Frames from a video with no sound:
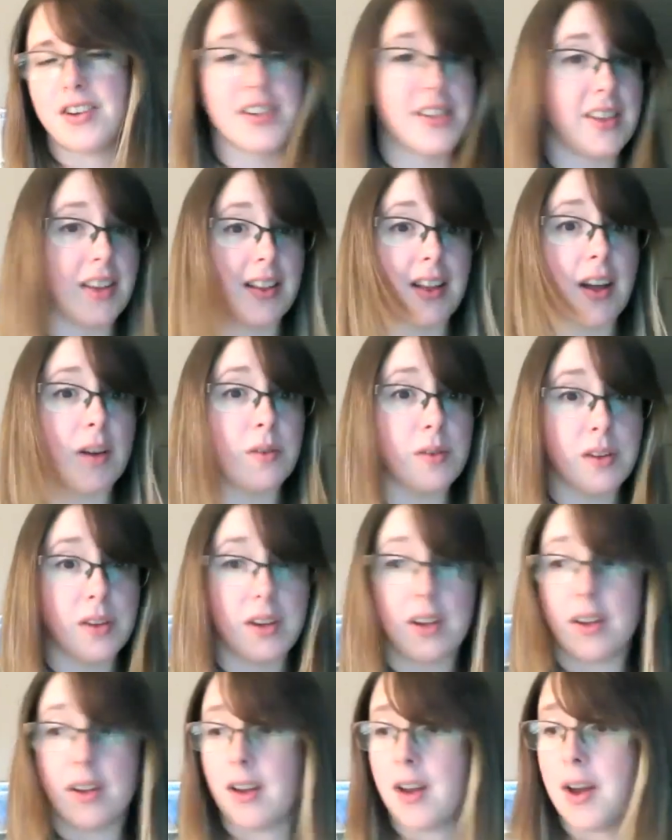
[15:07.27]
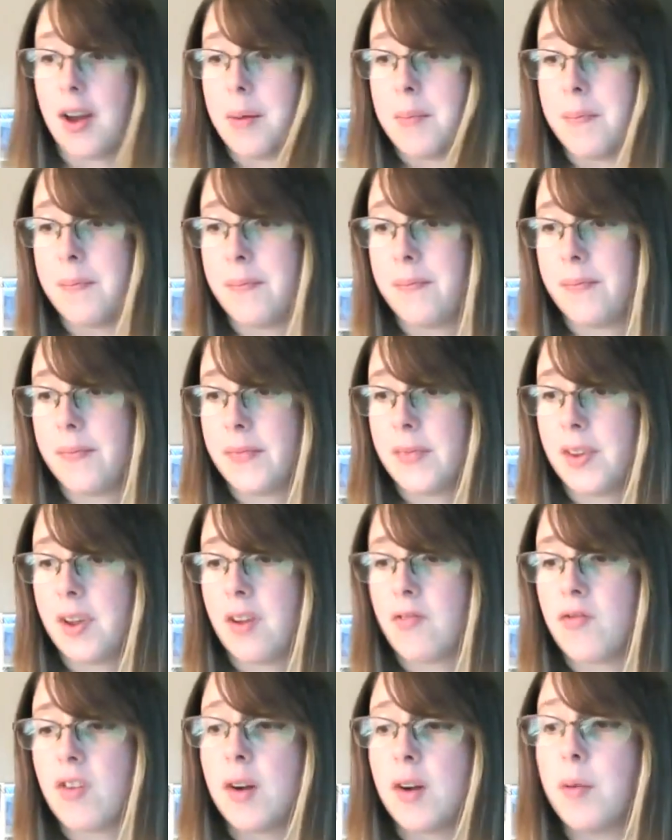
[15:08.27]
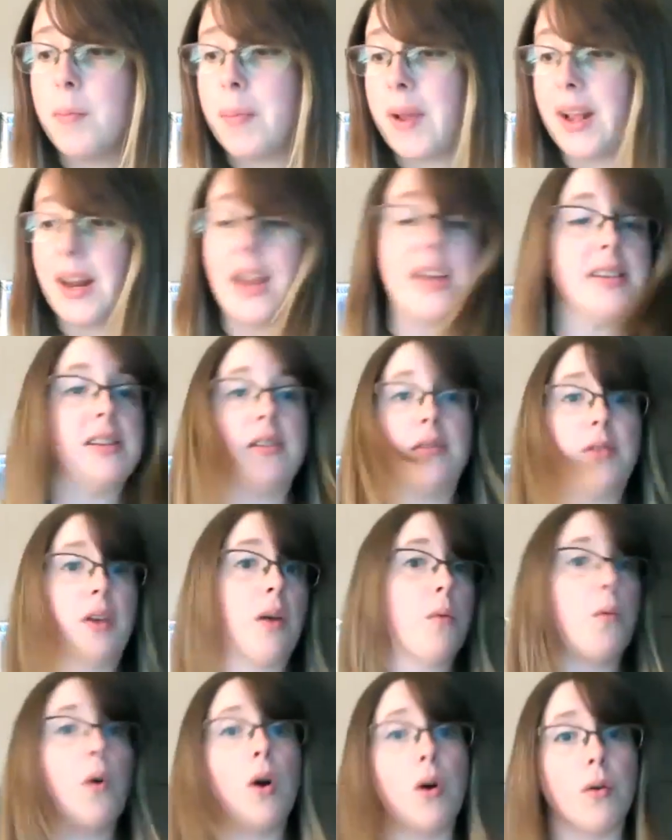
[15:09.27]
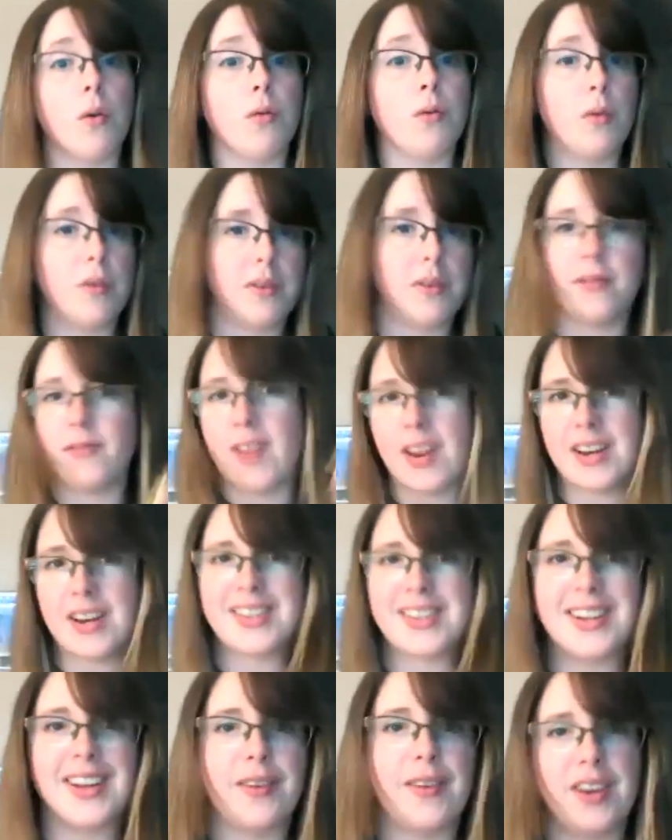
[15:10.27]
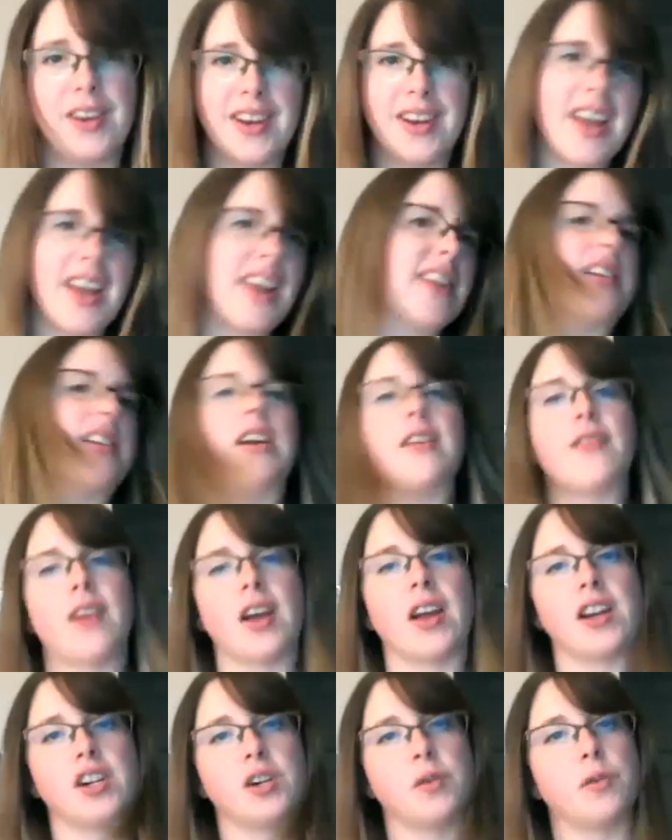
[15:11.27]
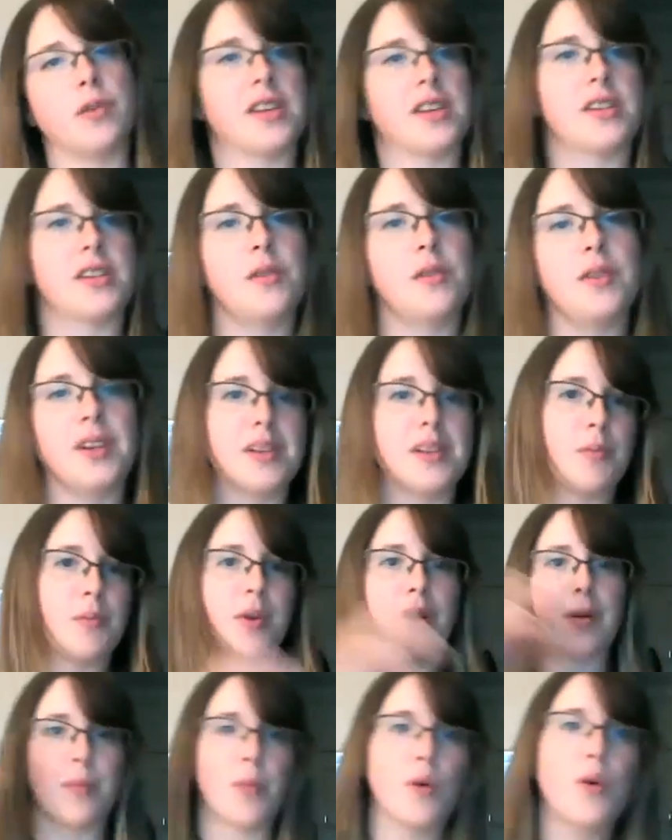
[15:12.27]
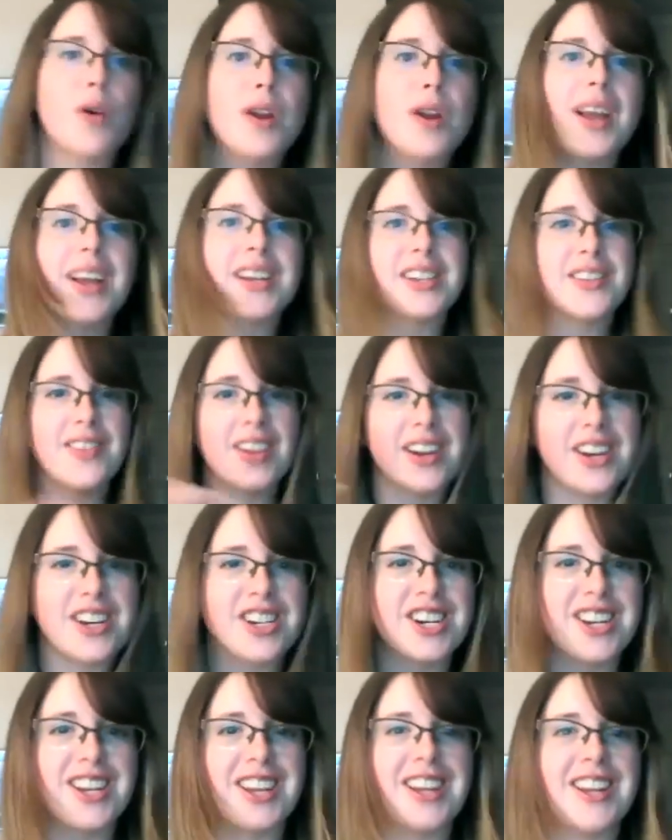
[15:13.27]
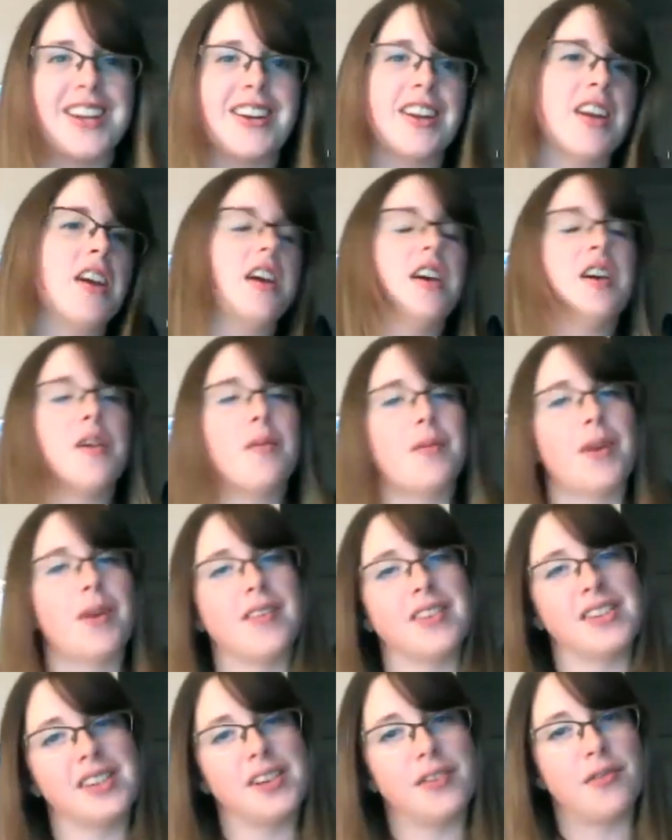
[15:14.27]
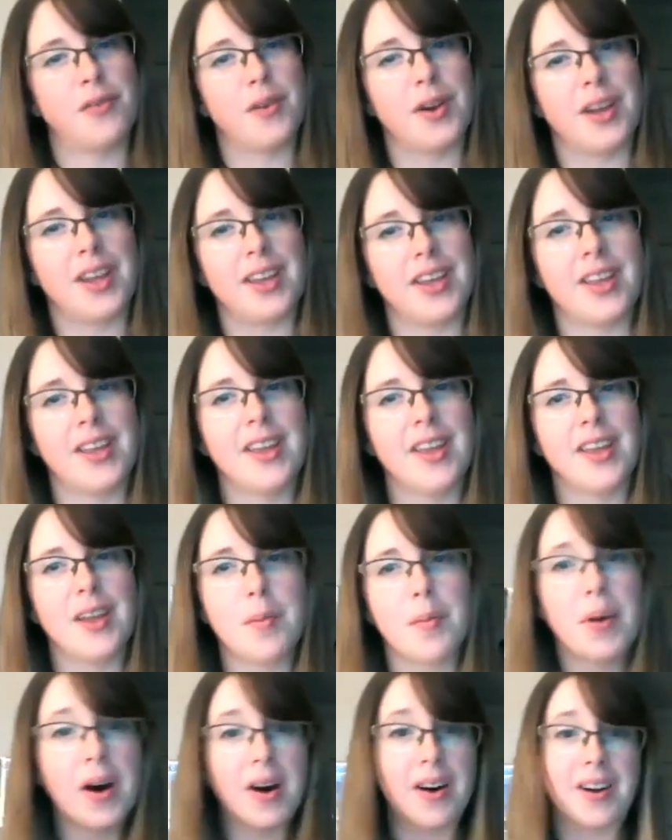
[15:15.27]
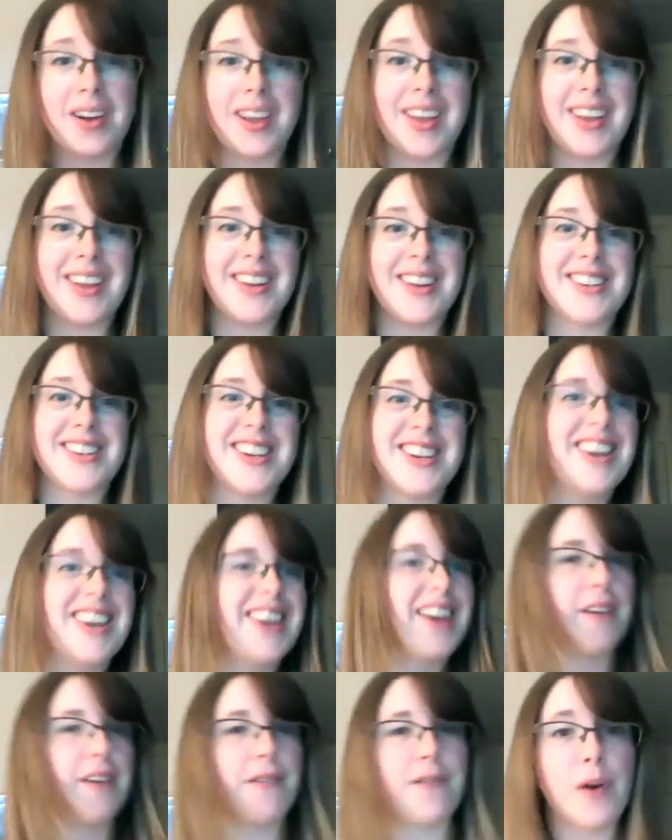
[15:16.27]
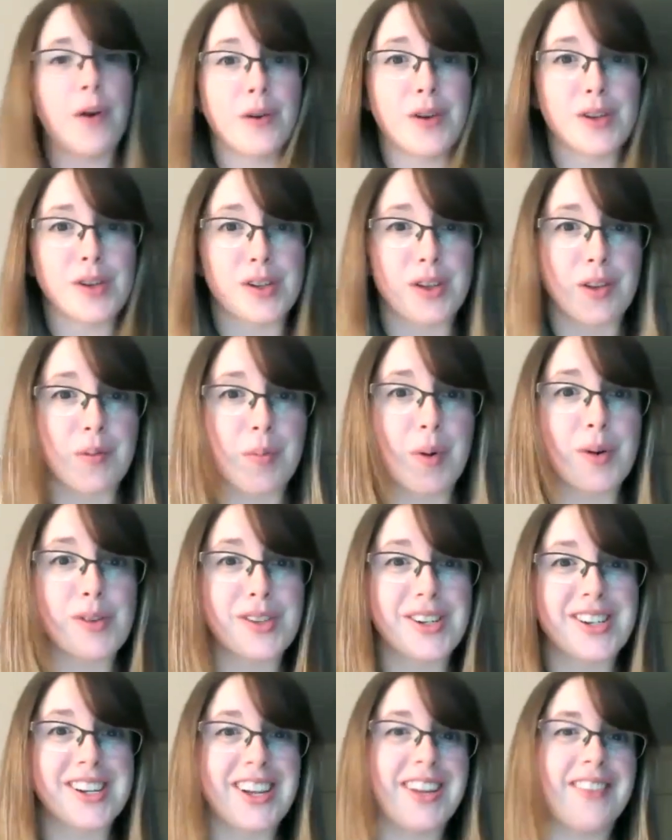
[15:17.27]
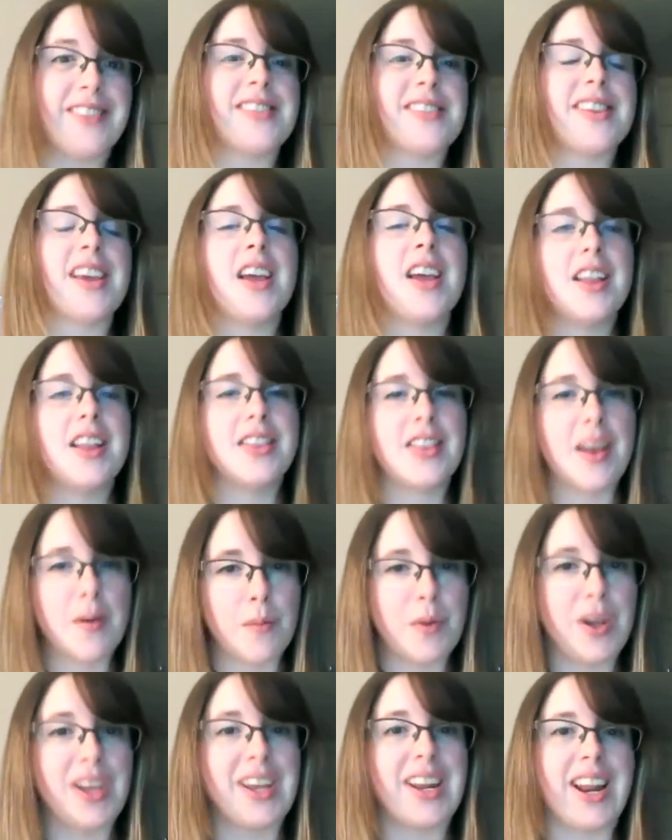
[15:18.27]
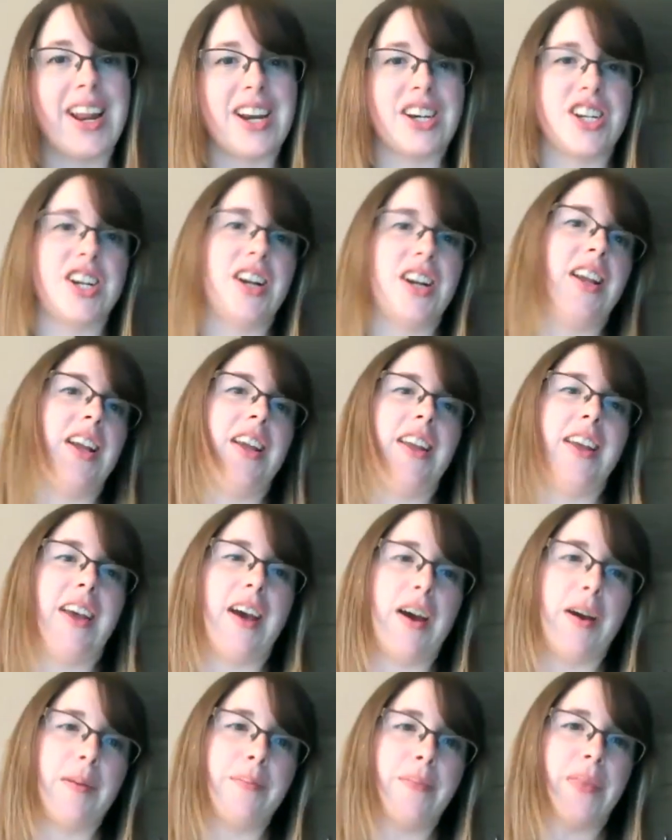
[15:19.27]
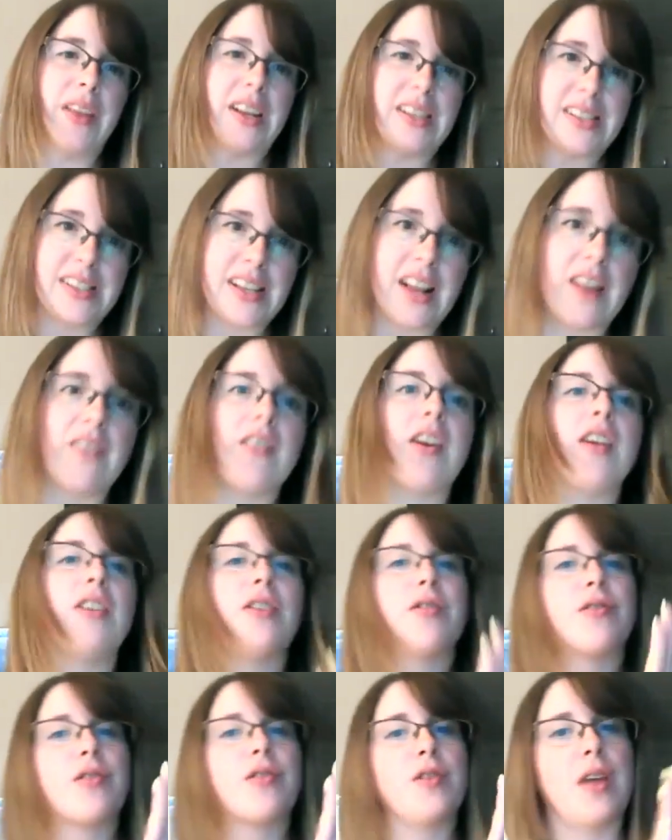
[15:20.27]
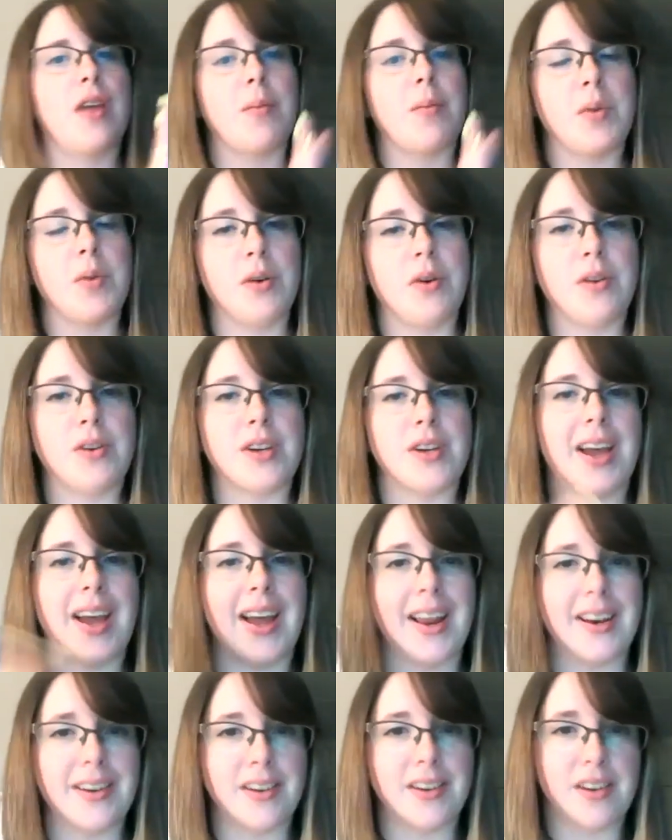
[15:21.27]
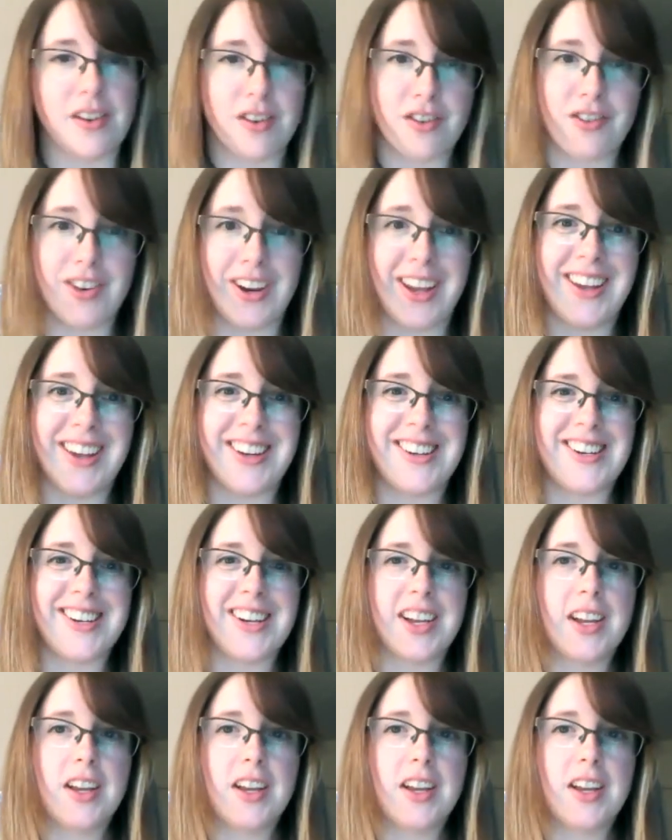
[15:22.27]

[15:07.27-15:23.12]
think that was a real big lesson. It was like, whoa, venting when you're negative, actually what that's doing is bringing more negative energy in. Whereas if we park it and focus on the positives, then we can actually accelerate through that mood and create